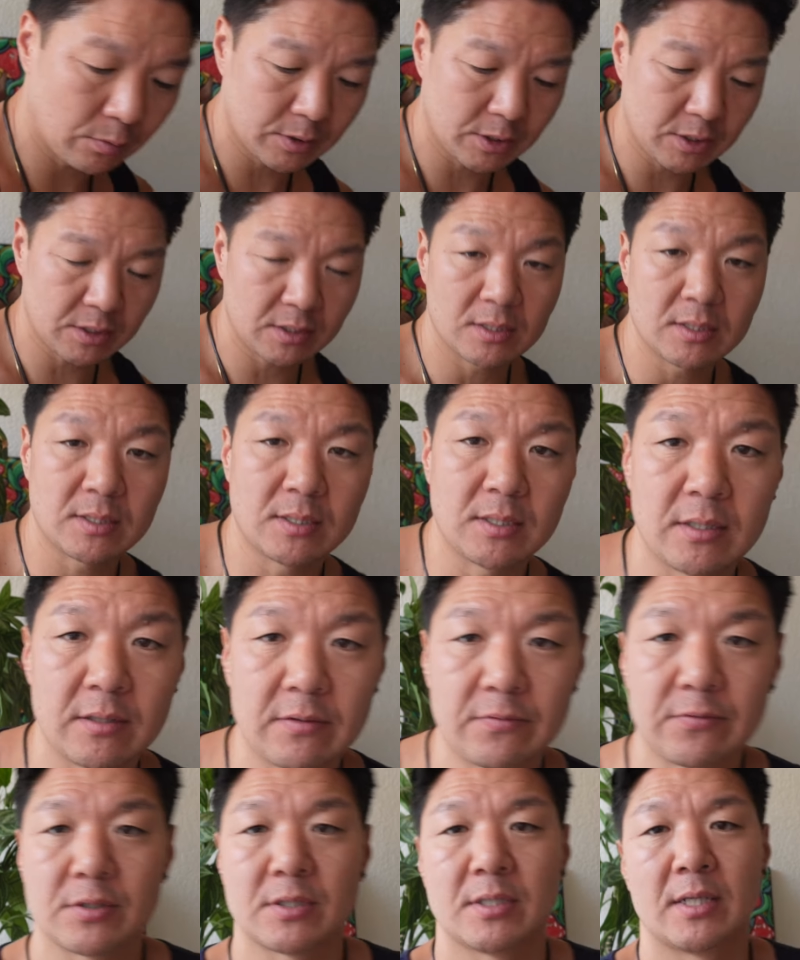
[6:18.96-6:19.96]
we're just gonna sit
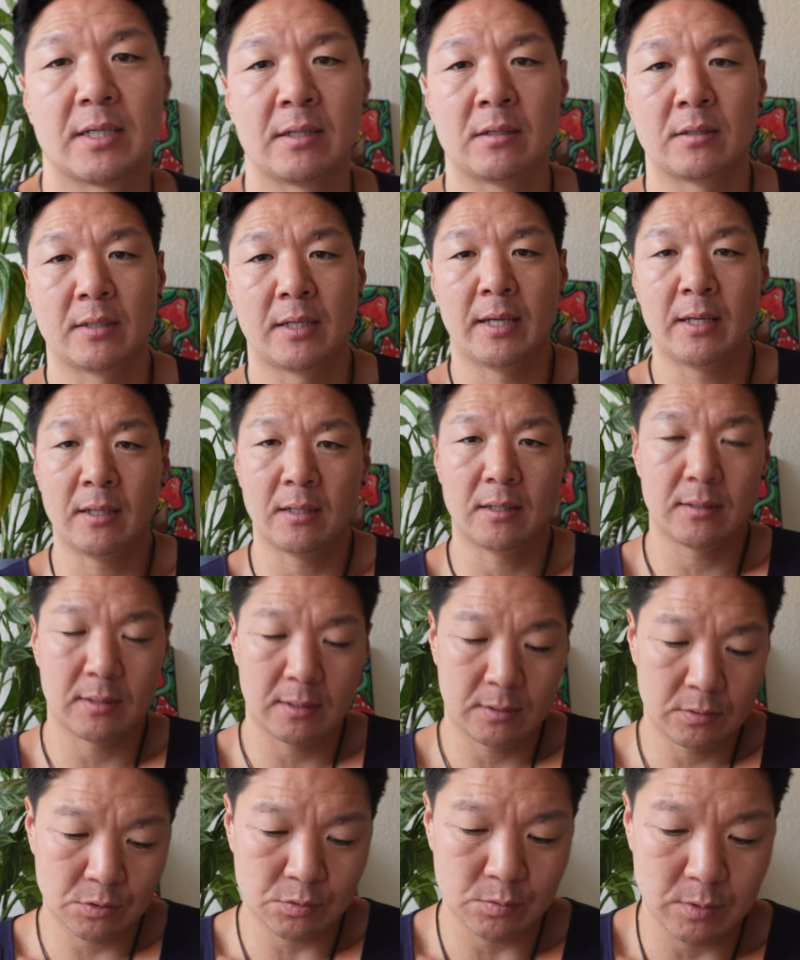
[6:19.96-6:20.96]
here for a second, okay?
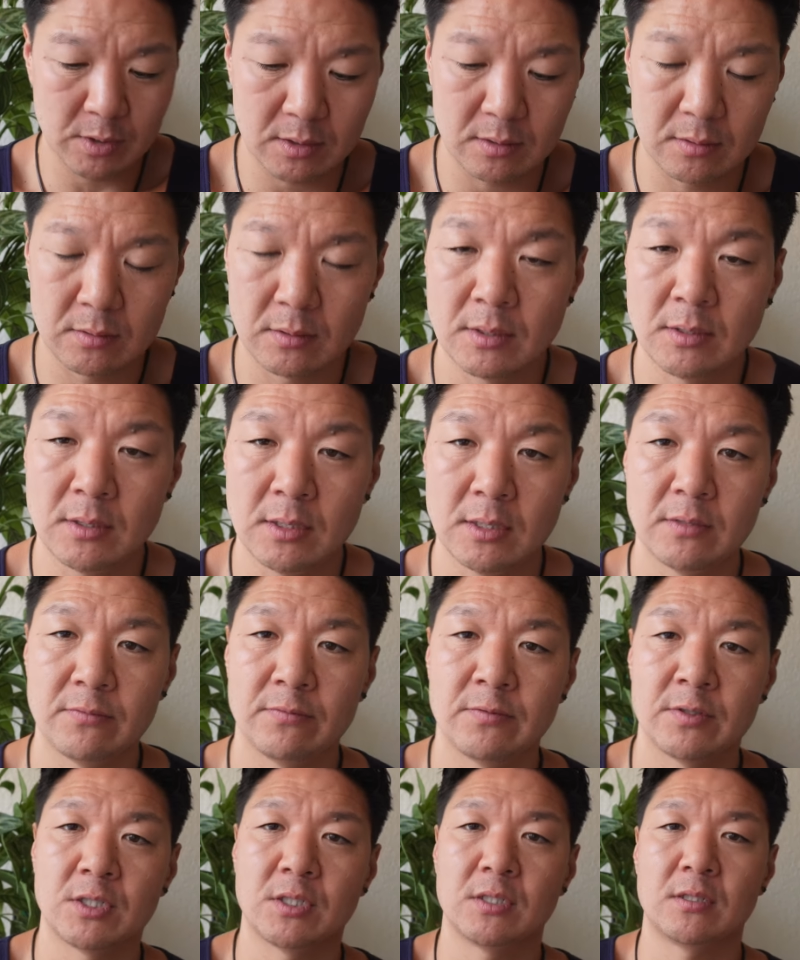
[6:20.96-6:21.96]
I just wanna need to
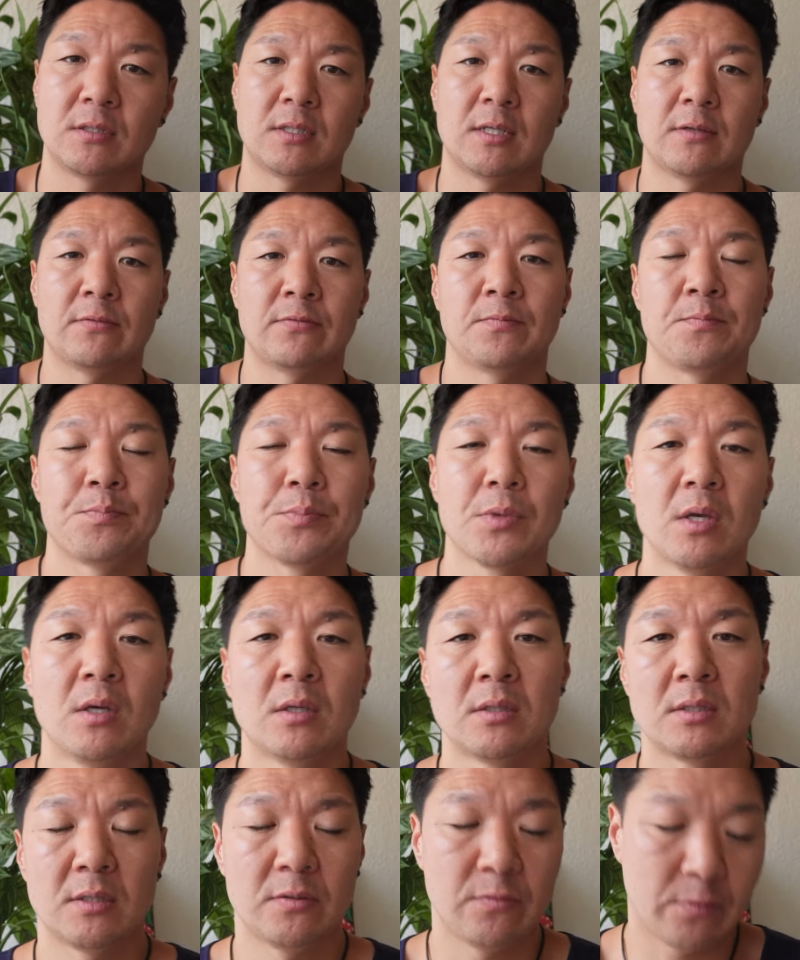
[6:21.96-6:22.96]
finish this stuff.
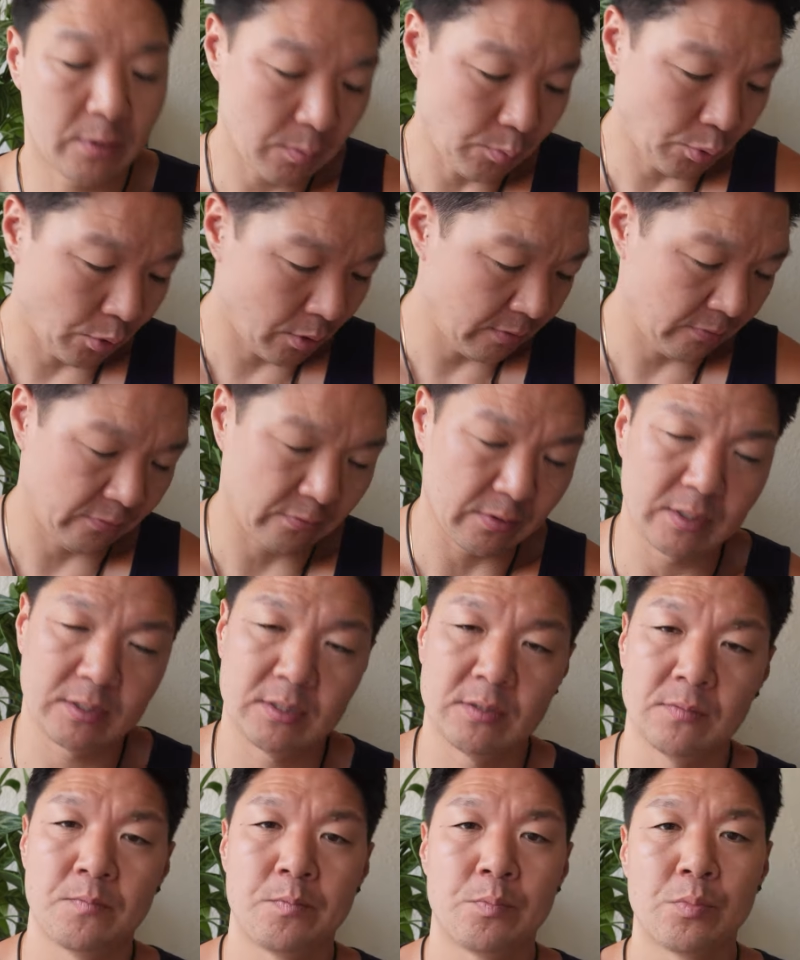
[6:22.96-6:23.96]
This is very important for
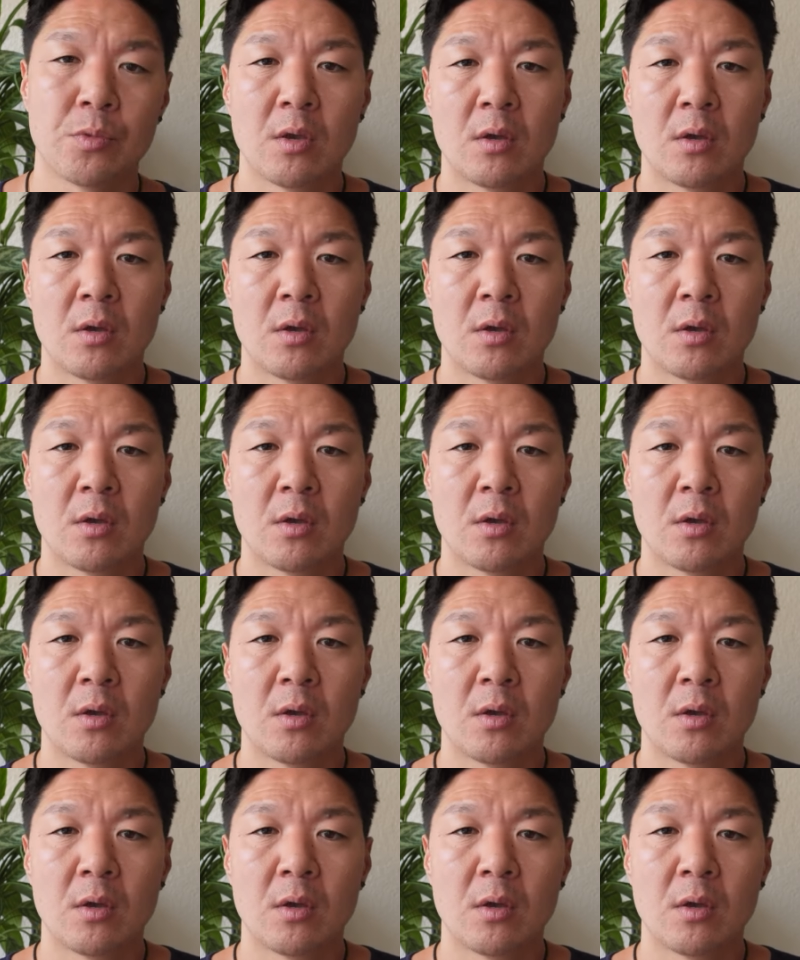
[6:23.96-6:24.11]
us.